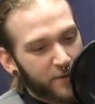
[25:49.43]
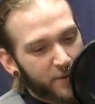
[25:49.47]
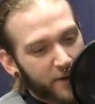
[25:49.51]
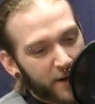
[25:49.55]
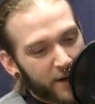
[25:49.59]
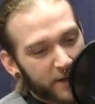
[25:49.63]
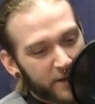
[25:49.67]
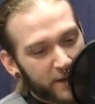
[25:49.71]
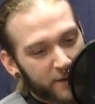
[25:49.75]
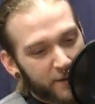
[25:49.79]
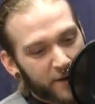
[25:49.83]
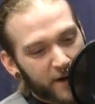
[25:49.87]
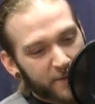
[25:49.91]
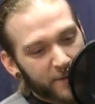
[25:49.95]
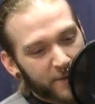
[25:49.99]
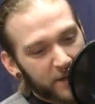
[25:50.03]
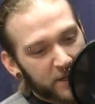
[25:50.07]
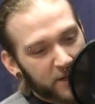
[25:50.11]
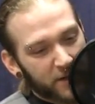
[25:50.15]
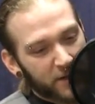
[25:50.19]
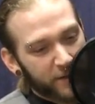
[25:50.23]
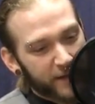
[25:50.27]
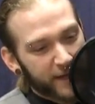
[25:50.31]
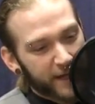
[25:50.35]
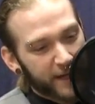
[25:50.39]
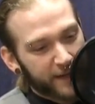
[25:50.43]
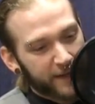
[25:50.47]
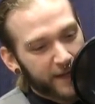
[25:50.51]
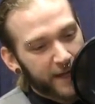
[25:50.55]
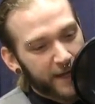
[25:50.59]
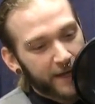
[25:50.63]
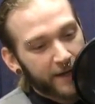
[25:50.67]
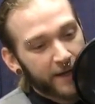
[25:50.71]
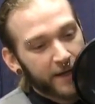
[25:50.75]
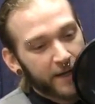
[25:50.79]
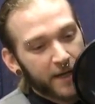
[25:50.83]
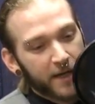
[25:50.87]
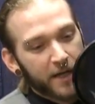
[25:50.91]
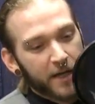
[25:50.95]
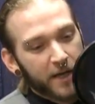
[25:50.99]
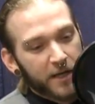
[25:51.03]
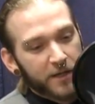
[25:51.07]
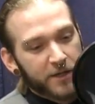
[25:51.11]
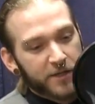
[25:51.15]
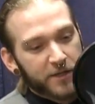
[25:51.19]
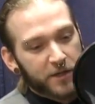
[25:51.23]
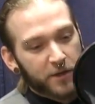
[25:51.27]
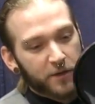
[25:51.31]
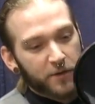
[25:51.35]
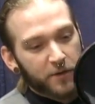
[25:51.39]
going to work. So I want to make sure we get that.
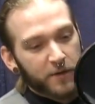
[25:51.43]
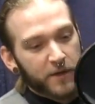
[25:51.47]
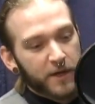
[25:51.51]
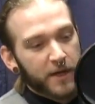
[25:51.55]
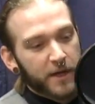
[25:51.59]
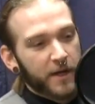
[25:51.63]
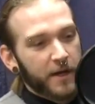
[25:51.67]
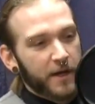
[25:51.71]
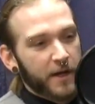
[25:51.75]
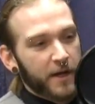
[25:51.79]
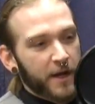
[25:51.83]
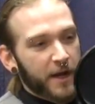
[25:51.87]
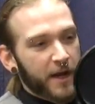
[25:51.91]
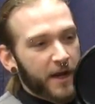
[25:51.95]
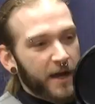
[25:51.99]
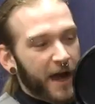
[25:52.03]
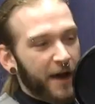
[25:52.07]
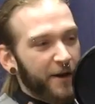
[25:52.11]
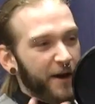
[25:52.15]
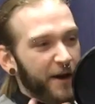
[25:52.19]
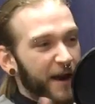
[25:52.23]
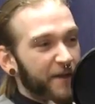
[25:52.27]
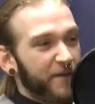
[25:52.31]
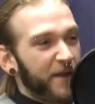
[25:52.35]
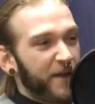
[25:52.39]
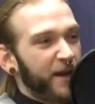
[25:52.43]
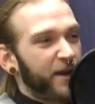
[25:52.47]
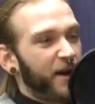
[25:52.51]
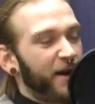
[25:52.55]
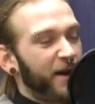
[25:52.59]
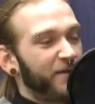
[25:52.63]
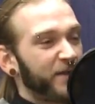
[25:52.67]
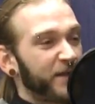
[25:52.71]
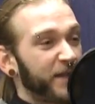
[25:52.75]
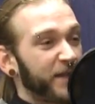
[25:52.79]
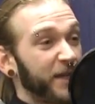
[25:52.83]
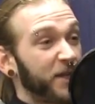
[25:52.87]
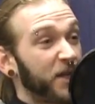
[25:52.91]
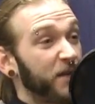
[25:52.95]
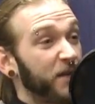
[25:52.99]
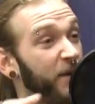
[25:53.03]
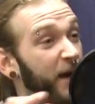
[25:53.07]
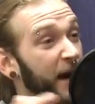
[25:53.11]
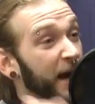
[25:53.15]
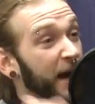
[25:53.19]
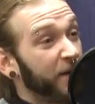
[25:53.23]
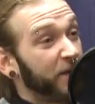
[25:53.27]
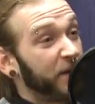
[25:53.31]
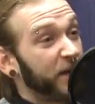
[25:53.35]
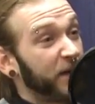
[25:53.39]
So I would have that conversation
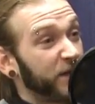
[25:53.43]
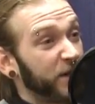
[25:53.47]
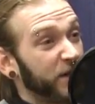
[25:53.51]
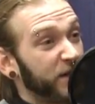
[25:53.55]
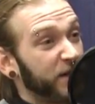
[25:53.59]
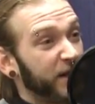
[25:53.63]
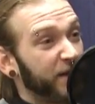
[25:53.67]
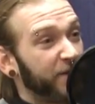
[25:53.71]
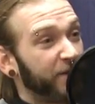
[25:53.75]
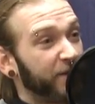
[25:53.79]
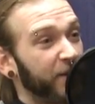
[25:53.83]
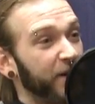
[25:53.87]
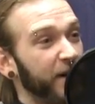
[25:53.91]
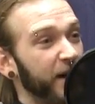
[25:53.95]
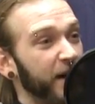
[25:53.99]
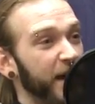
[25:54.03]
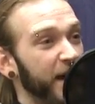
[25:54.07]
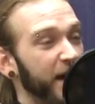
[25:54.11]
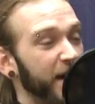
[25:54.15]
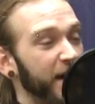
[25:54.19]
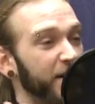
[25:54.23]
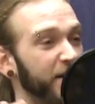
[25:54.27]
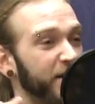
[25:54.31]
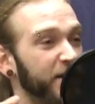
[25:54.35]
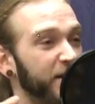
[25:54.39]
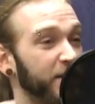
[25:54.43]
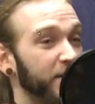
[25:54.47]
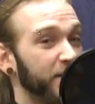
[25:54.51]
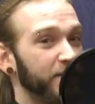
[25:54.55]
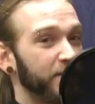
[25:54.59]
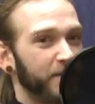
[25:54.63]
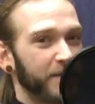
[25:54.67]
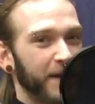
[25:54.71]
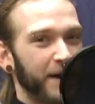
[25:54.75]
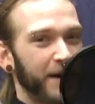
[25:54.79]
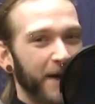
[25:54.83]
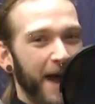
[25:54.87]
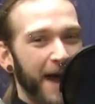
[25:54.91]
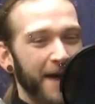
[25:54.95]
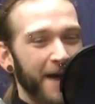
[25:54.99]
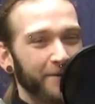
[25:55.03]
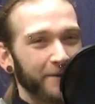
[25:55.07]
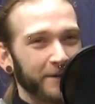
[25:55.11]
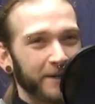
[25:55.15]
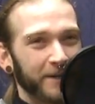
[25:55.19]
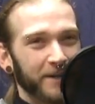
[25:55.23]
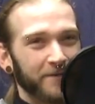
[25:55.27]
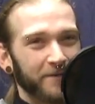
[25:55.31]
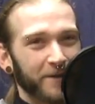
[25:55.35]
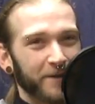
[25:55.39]
about how things are different, and I
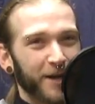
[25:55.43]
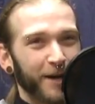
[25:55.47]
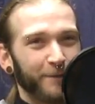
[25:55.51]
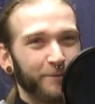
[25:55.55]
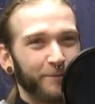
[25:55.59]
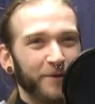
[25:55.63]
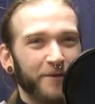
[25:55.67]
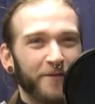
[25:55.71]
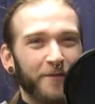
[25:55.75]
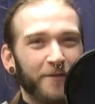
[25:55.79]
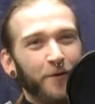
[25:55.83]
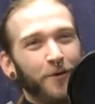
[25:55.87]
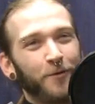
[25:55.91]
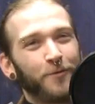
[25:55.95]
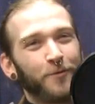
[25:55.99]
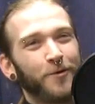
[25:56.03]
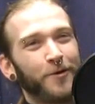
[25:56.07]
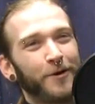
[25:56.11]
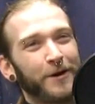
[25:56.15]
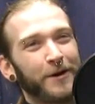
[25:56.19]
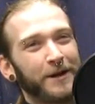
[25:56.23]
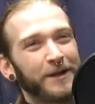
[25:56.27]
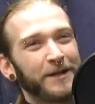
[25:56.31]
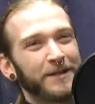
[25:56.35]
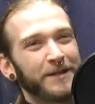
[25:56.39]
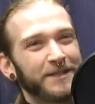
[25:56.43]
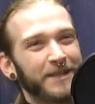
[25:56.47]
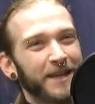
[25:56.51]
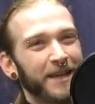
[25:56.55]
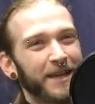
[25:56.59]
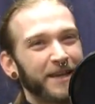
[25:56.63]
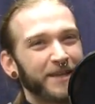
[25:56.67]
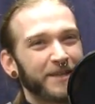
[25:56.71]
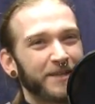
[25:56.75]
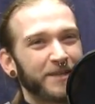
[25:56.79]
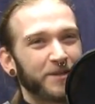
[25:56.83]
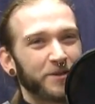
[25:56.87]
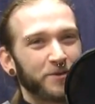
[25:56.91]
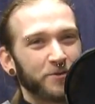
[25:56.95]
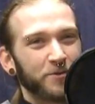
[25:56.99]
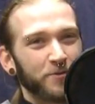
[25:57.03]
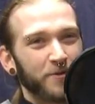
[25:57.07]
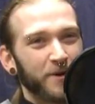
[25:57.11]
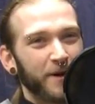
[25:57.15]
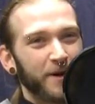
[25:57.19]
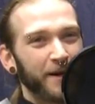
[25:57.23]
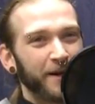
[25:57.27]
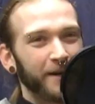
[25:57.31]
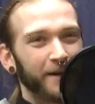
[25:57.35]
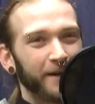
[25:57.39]
would give a couple forewarnings as
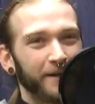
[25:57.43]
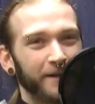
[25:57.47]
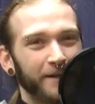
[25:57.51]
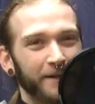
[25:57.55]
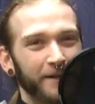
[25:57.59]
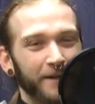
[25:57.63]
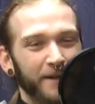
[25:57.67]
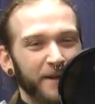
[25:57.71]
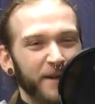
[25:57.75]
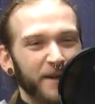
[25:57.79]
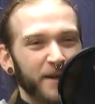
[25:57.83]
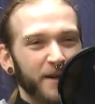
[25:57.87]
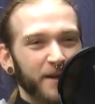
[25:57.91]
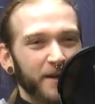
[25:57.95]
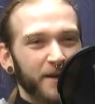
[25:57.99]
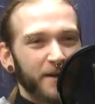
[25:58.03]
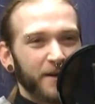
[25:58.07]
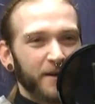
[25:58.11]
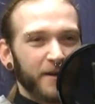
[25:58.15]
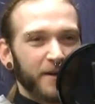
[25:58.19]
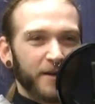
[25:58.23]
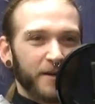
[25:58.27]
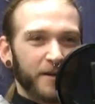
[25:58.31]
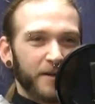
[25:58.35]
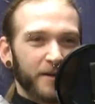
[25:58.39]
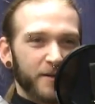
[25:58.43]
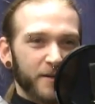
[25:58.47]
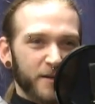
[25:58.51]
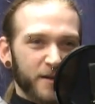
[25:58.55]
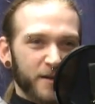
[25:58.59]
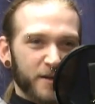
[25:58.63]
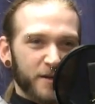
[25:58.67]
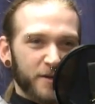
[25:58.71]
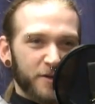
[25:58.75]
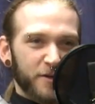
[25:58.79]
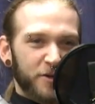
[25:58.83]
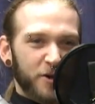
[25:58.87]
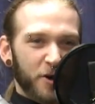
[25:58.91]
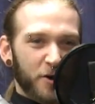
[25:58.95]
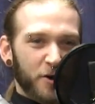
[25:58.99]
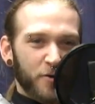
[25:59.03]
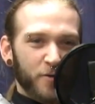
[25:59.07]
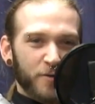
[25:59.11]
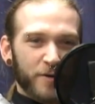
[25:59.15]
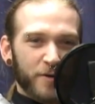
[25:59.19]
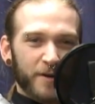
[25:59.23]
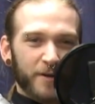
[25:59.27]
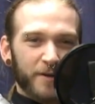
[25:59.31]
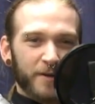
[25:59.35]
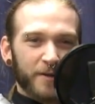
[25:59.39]
to
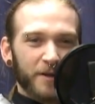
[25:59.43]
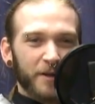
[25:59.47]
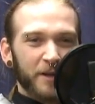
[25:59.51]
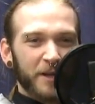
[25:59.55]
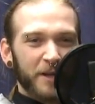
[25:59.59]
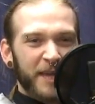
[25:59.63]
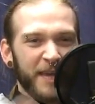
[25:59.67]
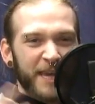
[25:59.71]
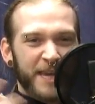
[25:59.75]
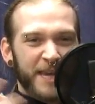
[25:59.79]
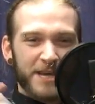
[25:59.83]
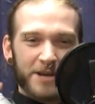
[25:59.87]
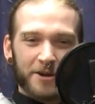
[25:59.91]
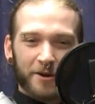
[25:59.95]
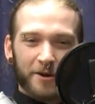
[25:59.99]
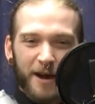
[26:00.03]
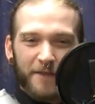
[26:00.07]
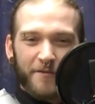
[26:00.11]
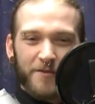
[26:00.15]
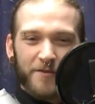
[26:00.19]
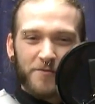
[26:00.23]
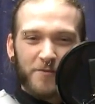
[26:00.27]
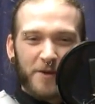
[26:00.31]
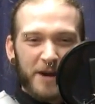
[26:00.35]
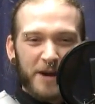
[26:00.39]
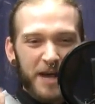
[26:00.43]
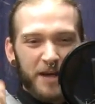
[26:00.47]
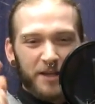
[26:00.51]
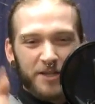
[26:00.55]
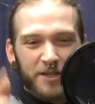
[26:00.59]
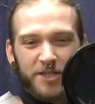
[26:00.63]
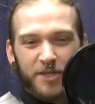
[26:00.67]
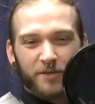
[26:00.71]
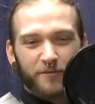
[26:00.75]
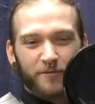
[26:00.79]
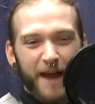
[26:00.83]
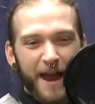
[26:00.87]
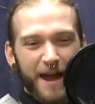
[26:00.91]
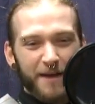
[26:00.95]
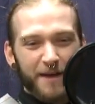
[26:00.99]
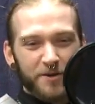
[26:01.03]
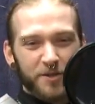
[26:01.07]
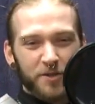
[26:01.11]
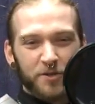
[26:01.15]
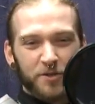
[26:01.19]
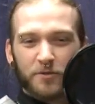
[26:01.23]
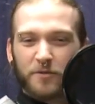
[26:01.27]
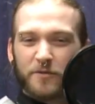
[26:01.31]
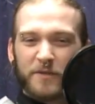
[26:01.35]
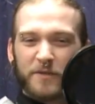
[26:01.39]
don't hear everyone else
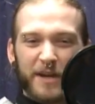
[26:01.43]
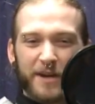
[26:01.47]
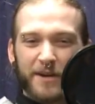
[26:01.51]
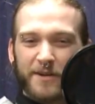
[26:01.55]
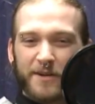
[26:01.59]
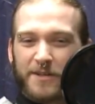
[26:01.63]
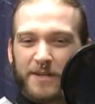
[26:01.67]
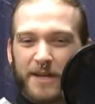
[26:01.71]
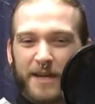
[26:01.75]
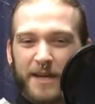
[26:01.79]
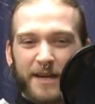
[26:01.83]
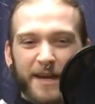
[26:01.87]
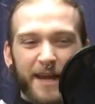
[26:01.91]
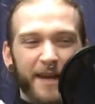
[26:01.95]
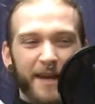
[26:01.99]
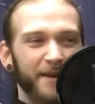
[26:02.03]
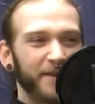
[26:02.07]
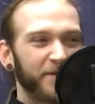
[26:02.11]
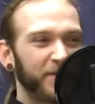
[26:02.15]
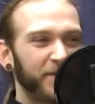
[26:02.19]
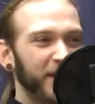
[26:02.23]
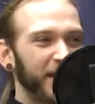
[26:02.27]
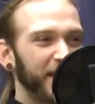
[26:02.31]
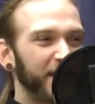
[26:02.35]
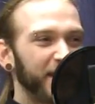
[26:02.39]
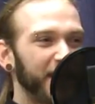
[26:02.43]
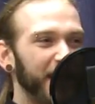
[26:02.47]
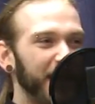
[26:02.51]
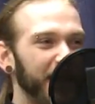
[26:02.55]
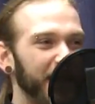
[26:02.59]
around you and think